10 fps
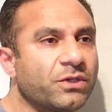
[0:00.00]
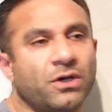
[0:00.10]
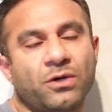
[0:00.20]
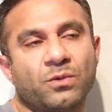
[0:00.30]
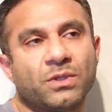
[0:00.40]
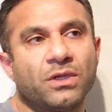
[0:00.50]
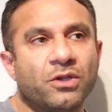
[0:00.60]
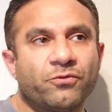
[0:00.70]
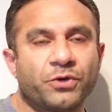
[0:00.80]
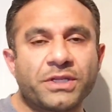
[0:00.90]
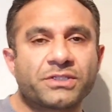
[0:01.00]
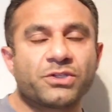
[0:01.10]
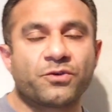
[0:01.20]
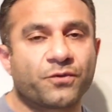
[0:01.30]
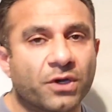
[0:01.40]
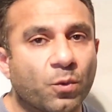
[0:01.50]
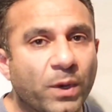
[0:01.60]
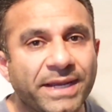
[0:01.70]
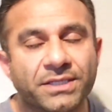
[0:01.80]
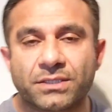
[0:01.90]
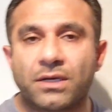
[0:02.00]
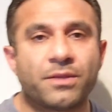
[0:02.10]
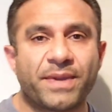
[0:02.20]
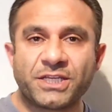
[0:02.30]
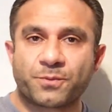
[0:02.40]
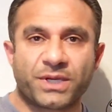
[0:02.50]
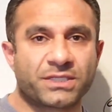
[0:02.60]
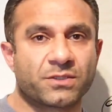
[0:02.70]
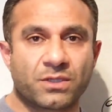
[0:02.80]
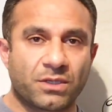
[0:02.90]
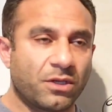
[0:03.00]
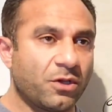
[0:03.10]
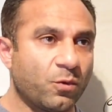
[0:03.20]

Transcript: So for instance, you've got a weight on the bench press